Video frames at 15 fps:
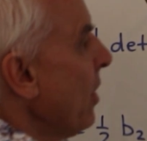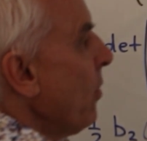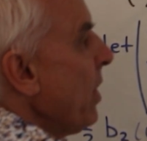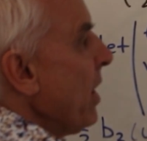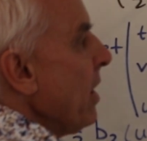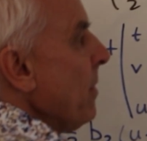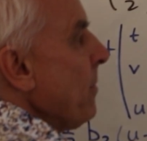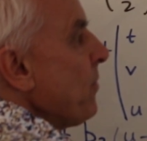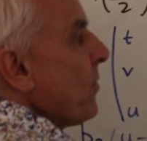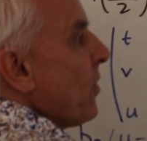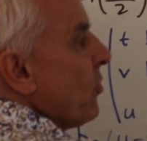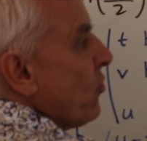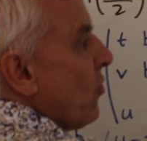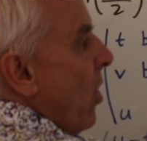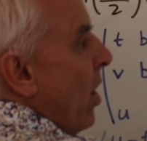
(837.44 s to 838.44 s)
we
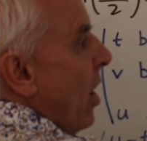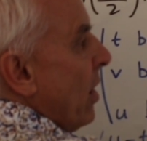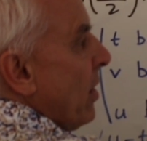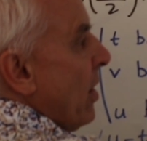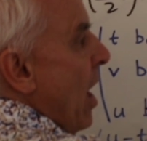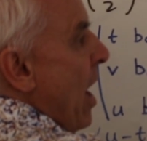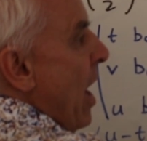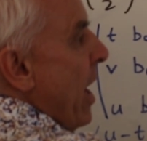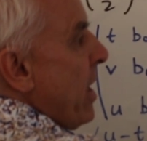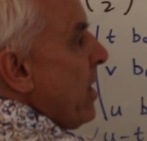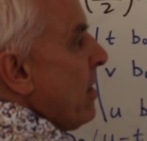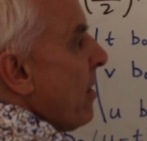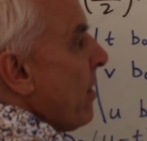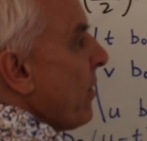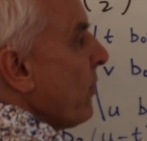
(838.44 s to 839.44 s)
draw a
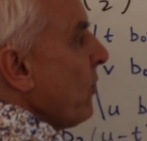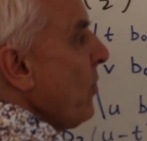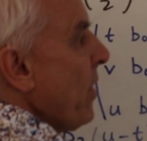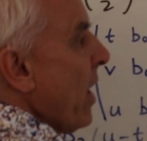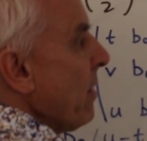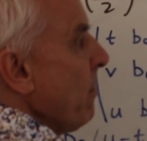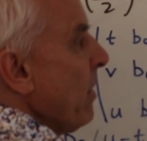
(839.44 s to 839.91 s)
line through that